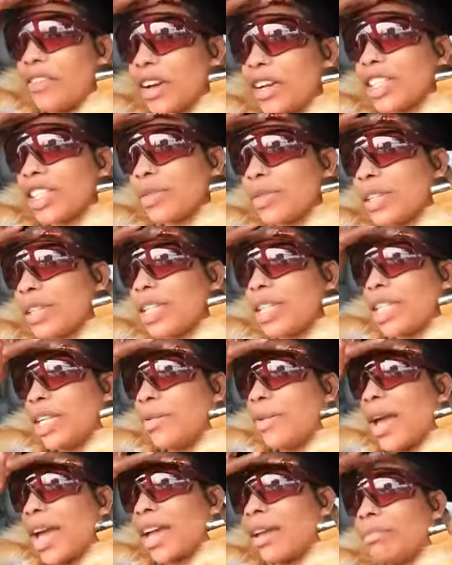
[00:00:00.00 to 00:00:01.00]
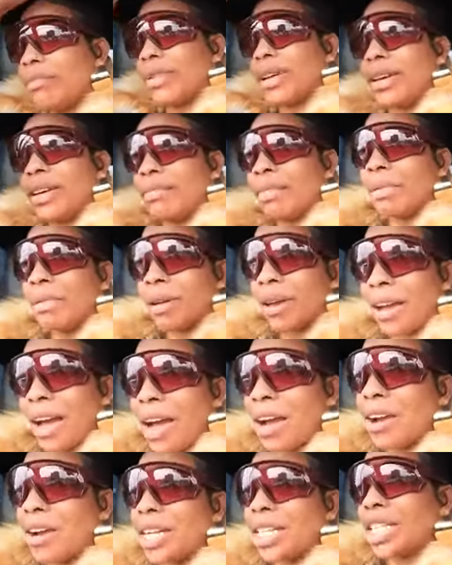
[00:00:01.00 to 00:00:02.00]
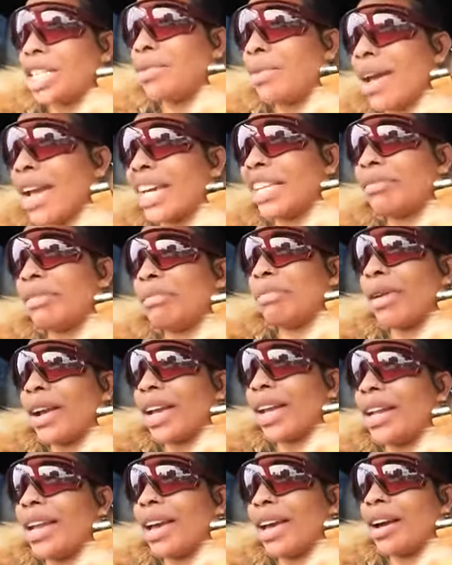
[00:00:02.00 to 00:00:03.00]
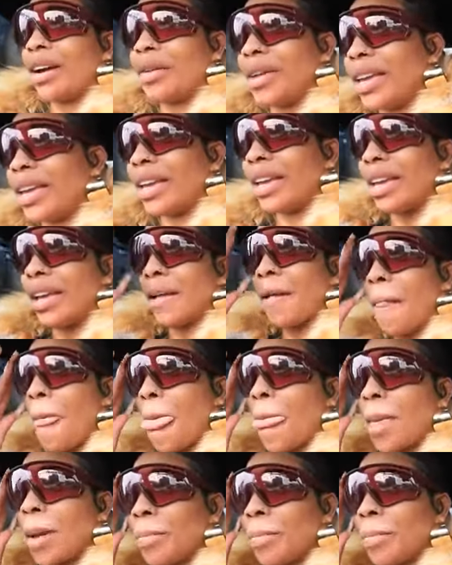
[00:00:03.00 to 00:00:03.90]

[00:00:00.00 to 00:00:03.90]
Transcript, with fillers: First it was a G-Wagon, but baby, I heard G-Wagons be breaking down and